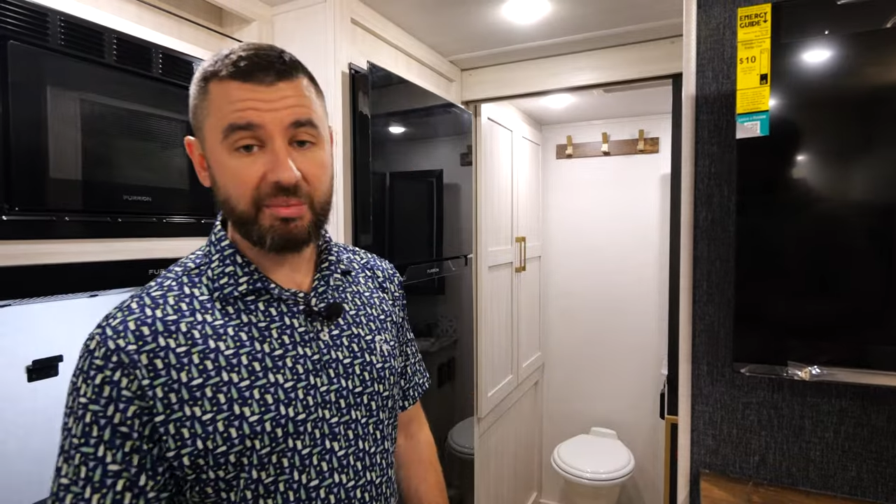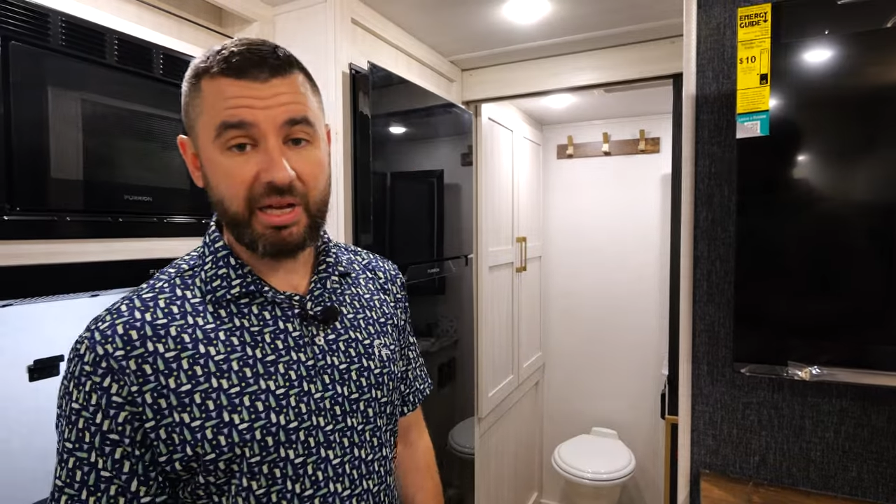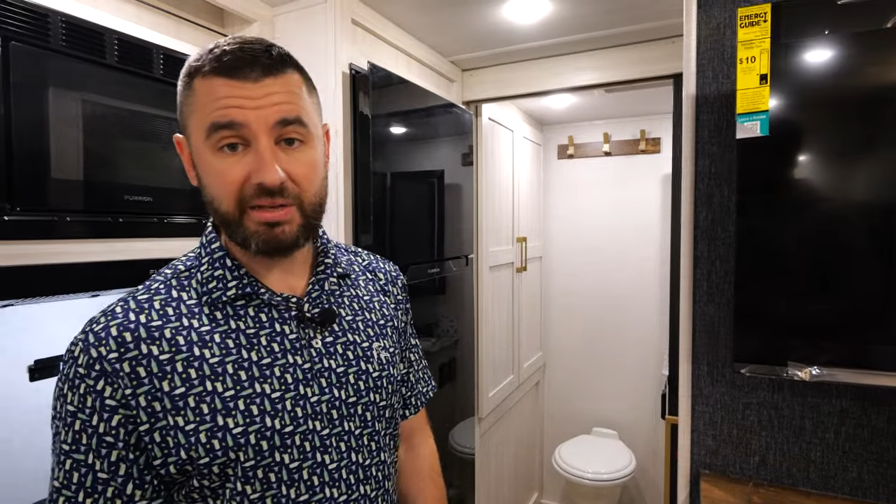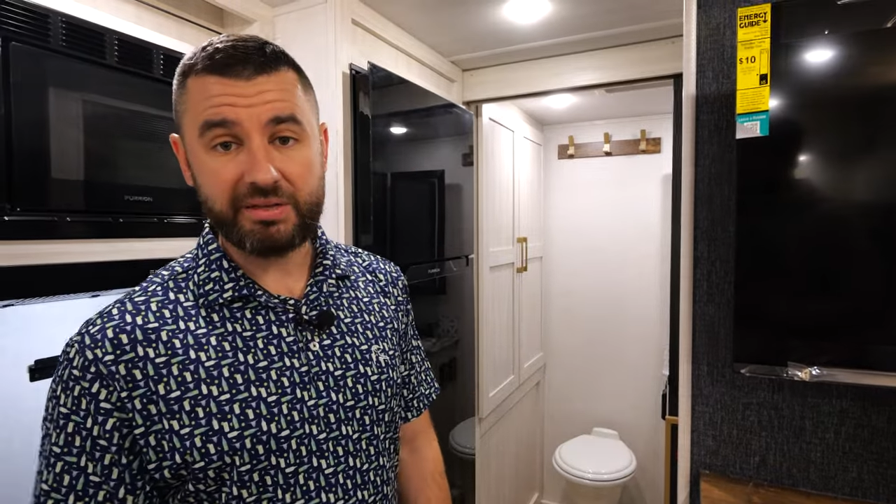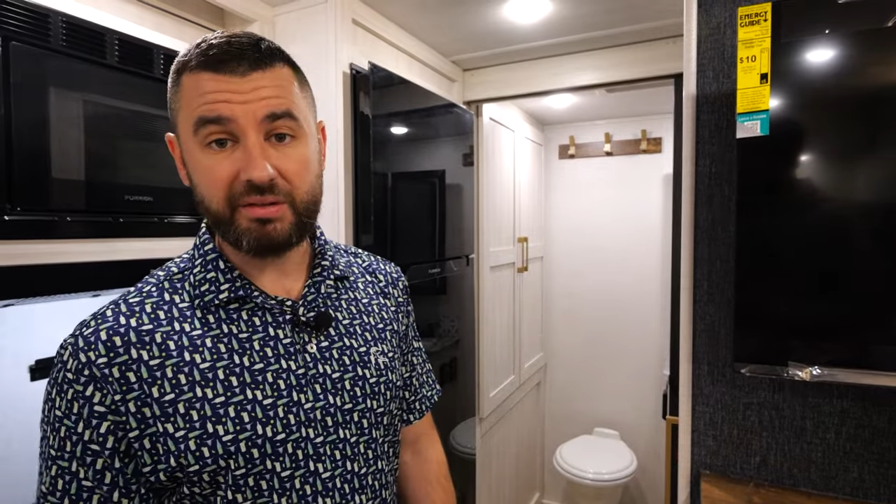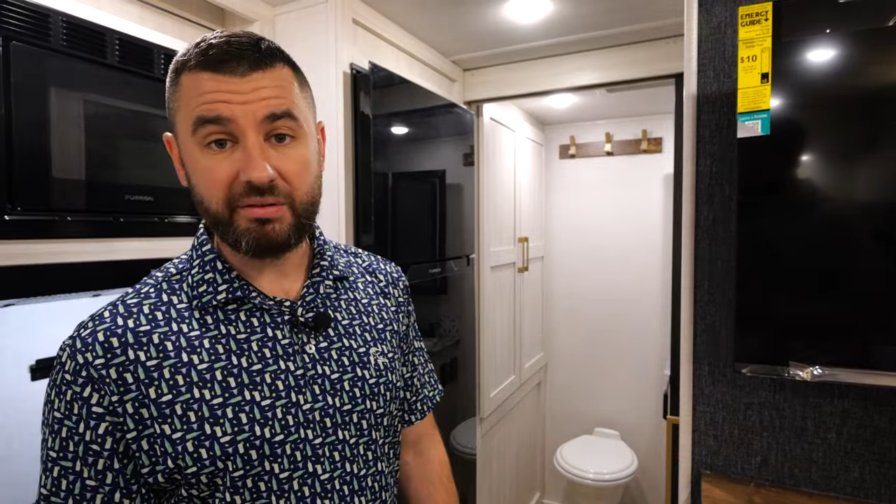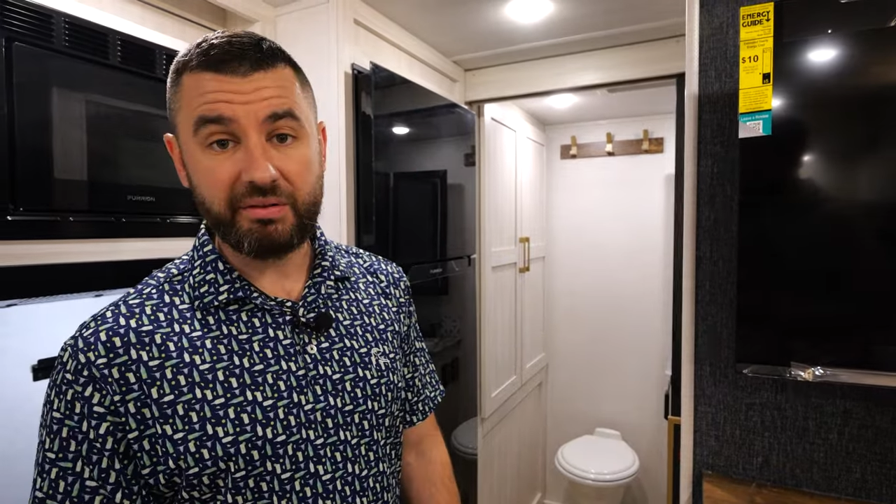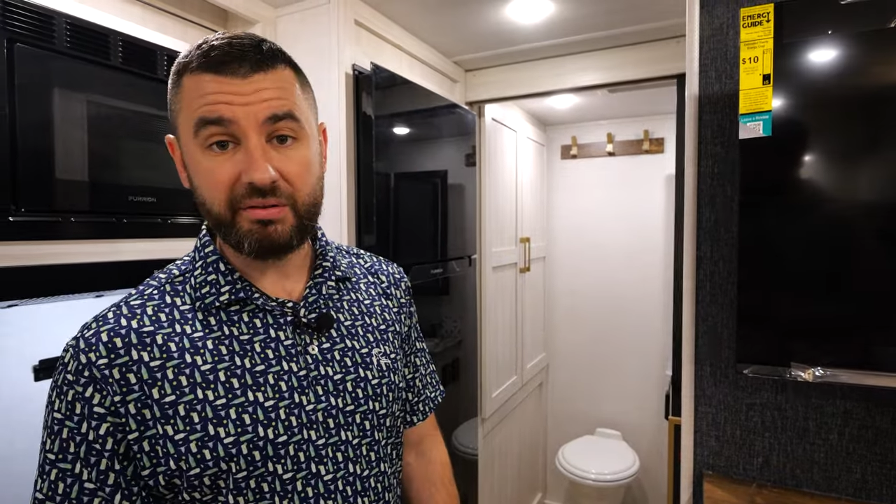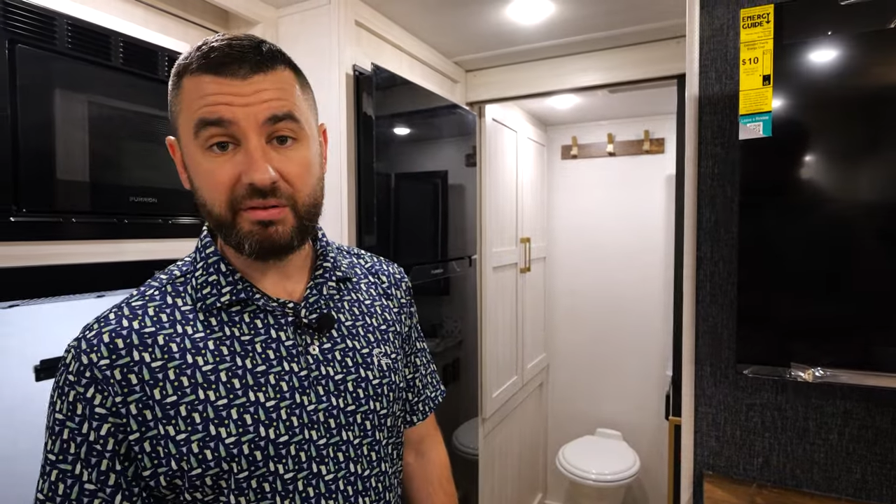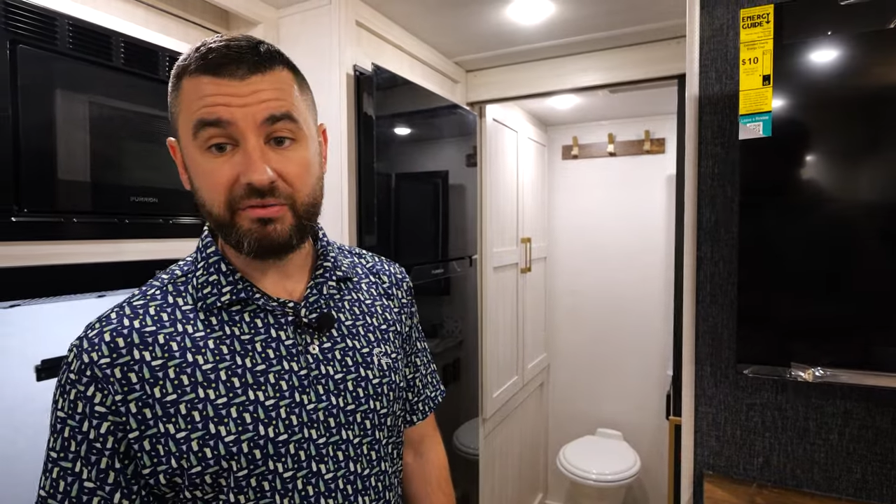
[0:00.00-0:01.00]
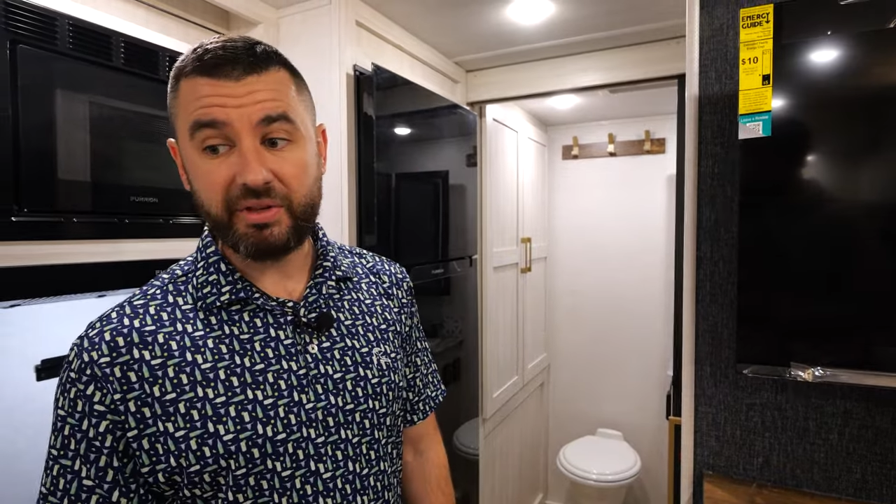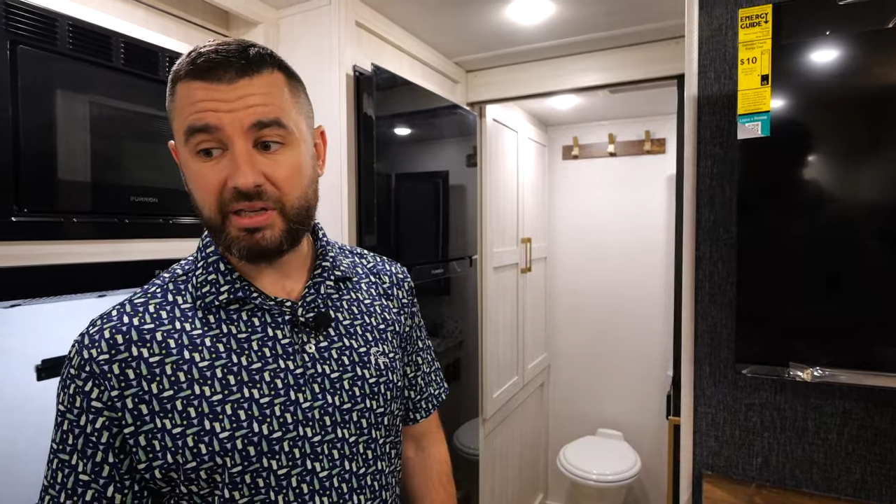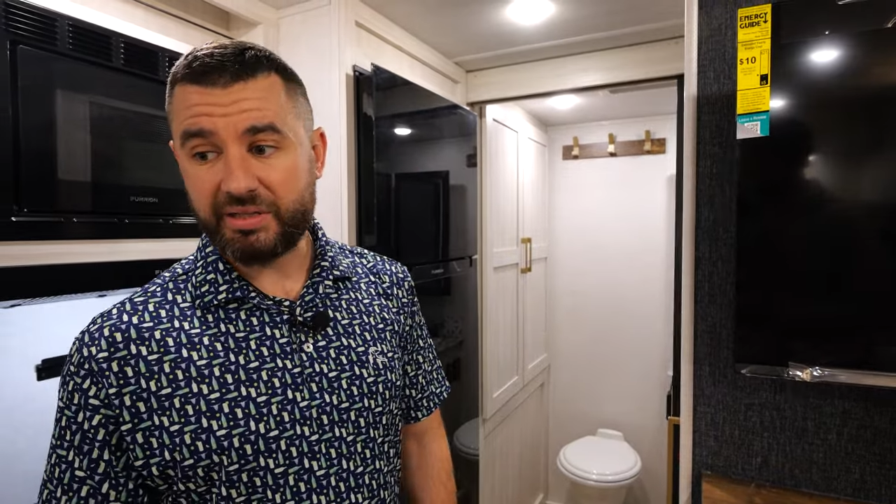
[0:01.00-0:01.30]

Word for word: of boxes under 30 feet.